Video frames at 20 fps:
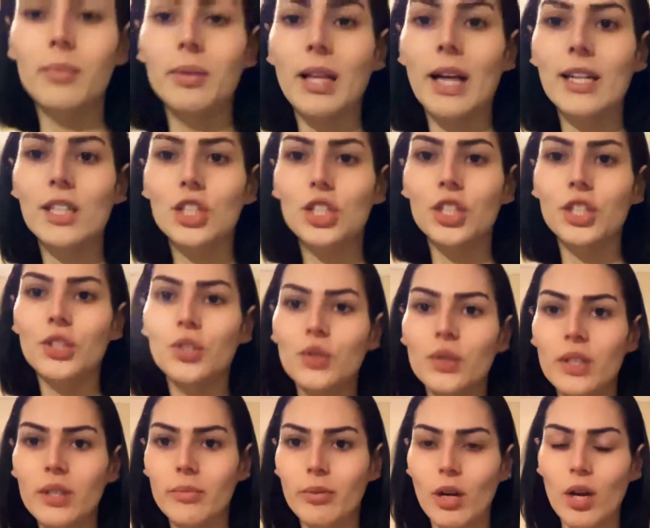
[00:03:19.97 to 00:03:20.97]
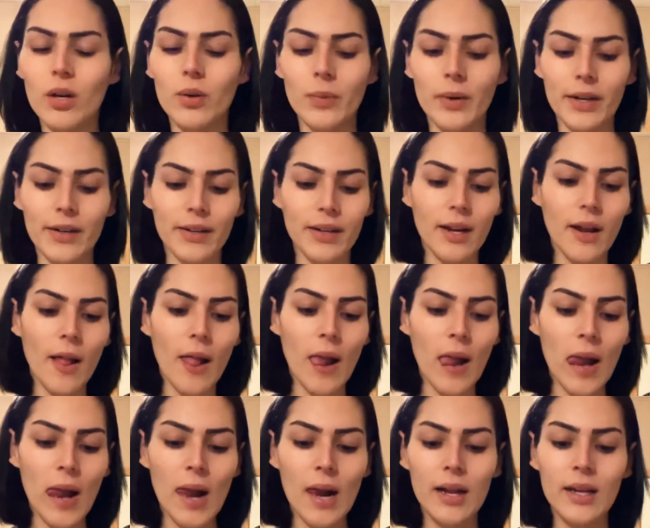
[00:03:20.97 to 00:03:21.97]
black shirt. You don't need a bra to wear it.
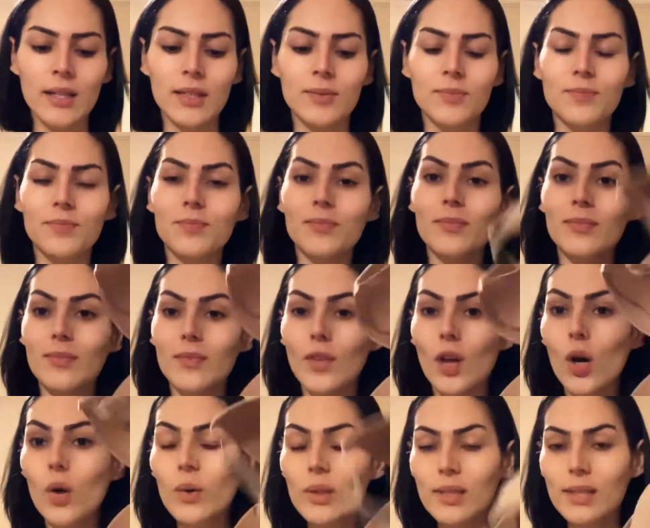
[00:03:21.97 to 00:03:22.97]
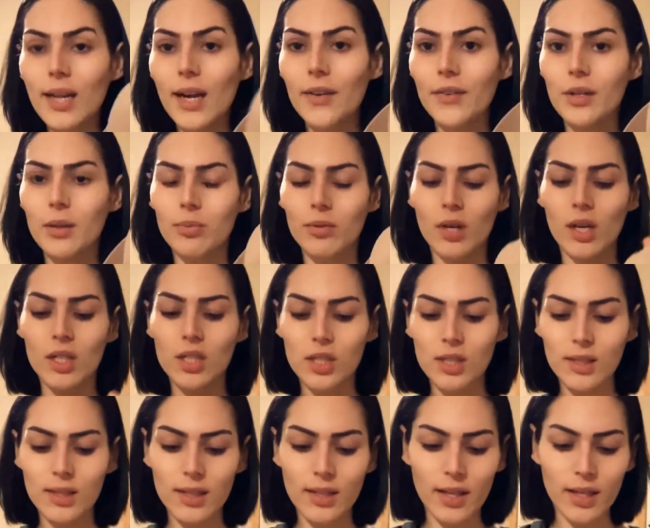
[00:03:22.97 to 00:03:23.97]
Always carry a bra
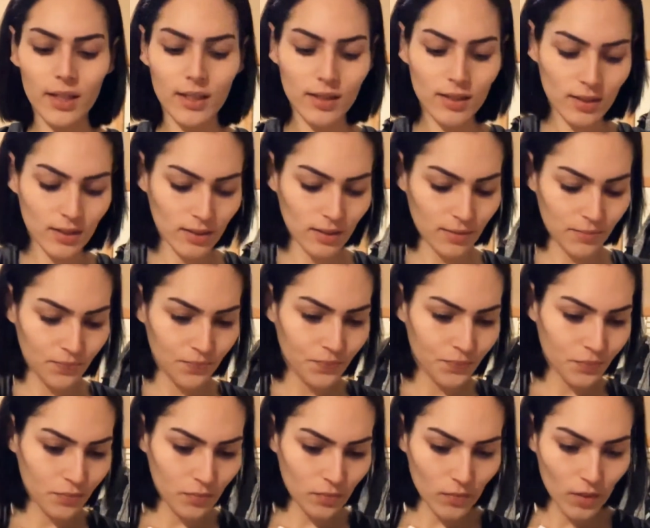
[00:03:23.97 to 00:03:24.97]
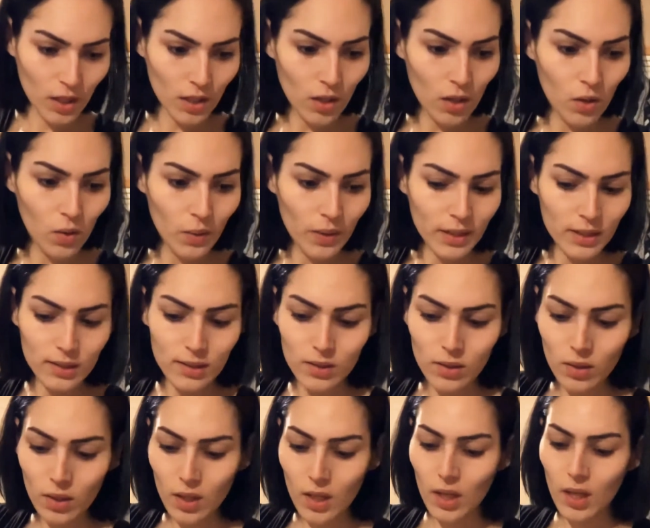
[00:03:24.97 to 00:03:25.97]
just in case, and always
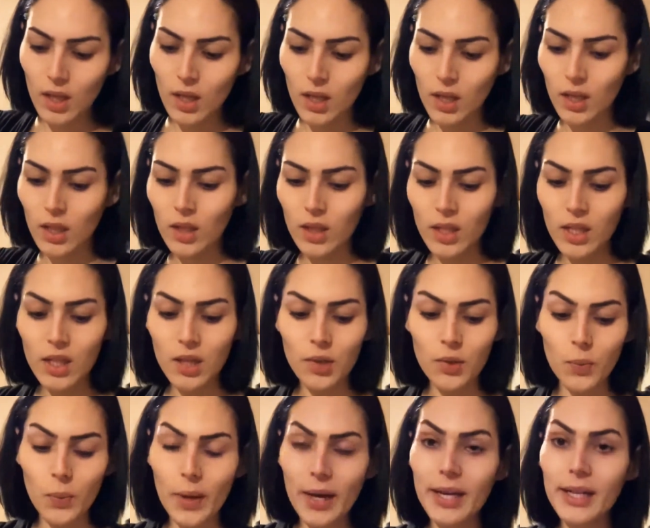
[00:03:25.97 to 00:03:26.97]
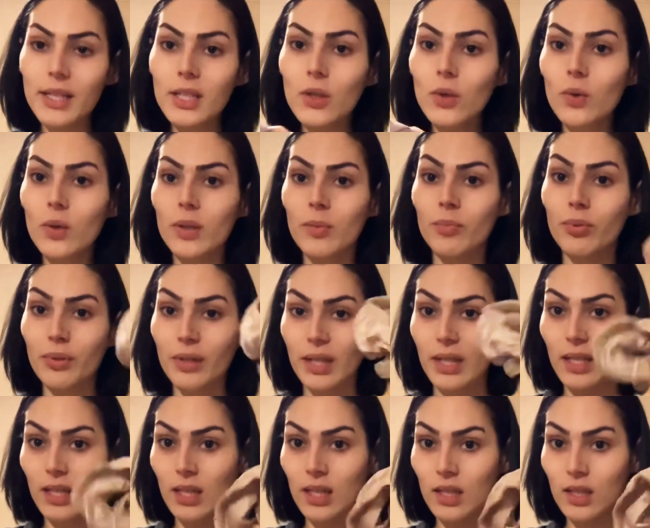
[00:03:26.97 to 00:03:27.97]
either wear or
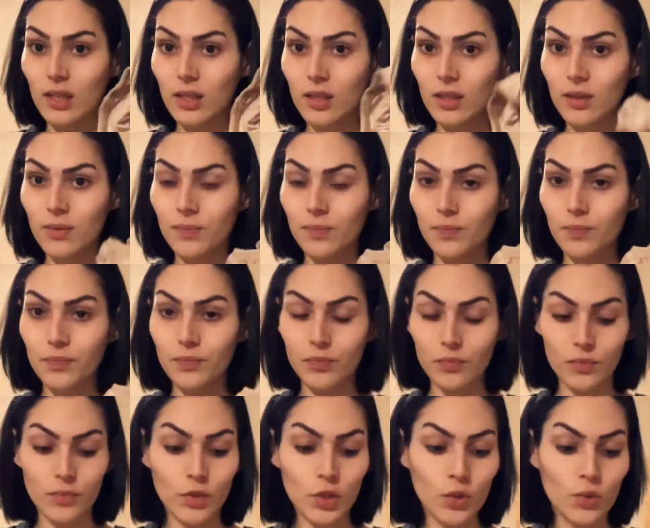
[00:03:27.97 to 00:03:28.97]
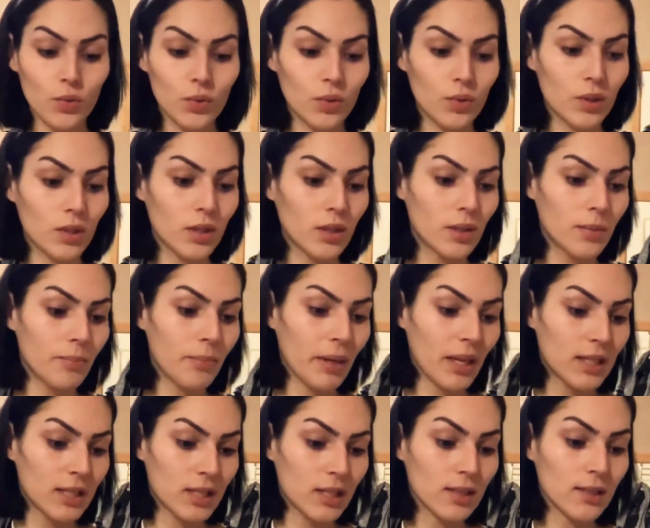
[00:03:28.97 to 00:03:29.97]
bring nude
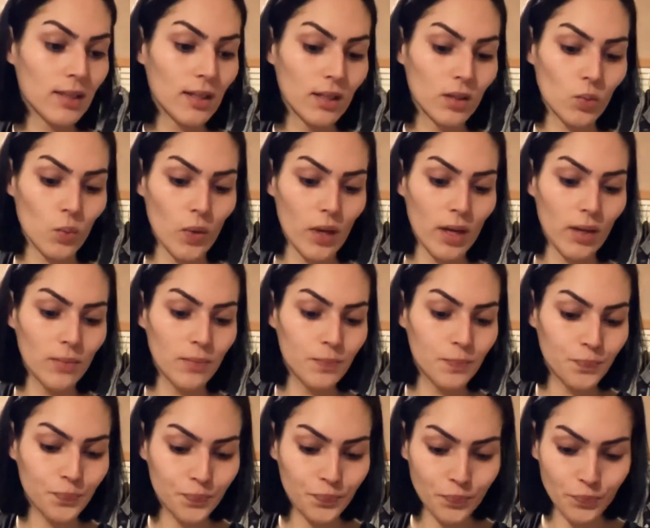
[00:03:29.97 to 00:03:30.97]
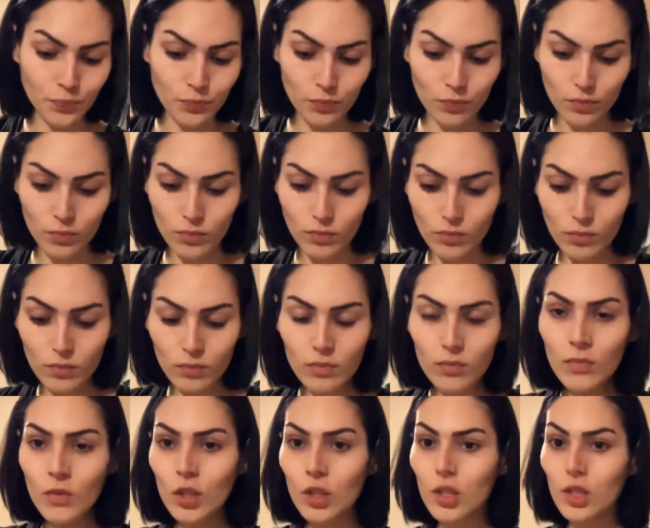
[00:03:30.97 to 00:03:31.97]
panties as well.
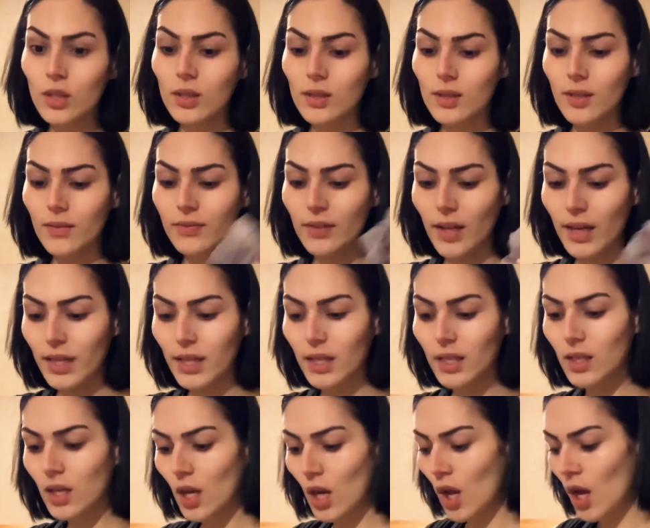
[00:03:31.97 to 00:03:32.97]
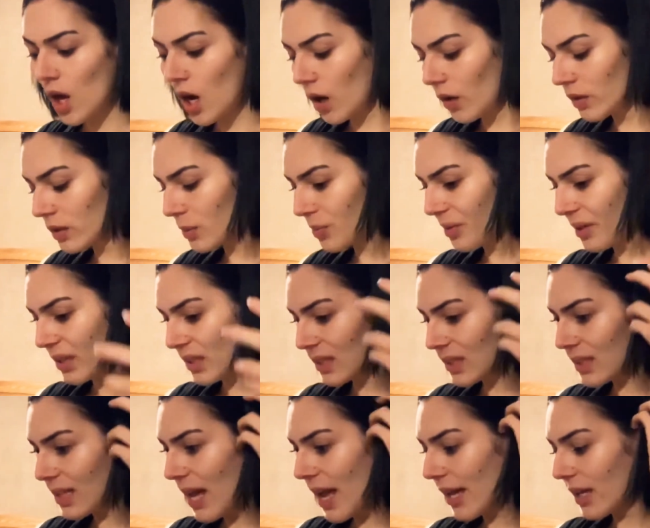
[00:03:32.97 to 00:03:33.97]
You just stuff that in. Always bring a
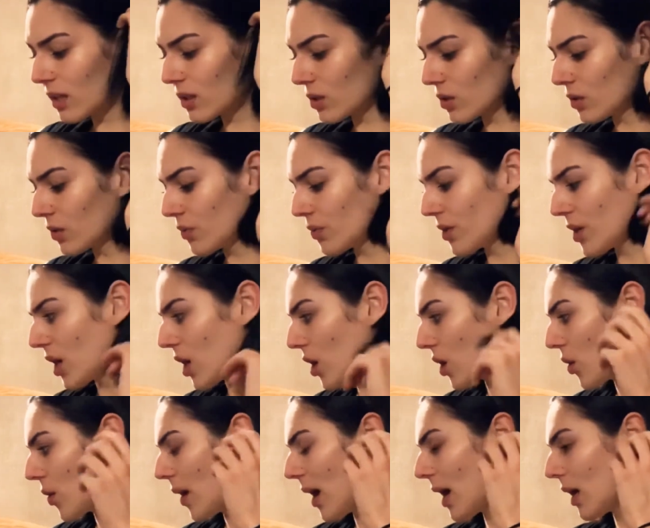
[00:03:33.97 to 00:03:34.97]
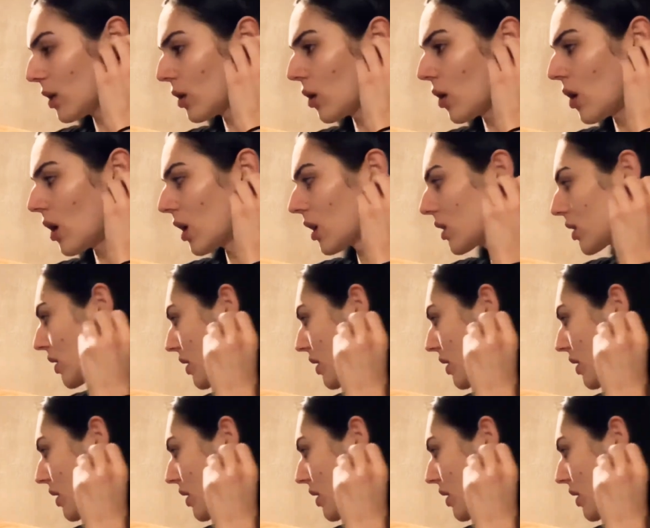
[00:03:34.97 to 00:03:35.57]
snack because you don't know how long